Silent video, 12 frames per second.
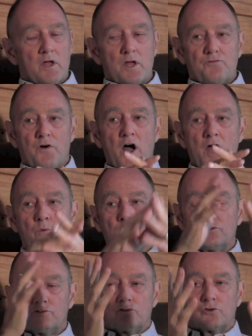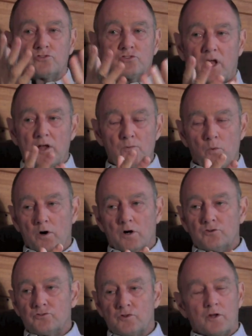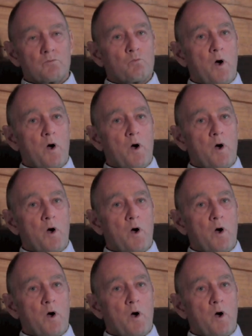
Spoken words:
If I was to say words that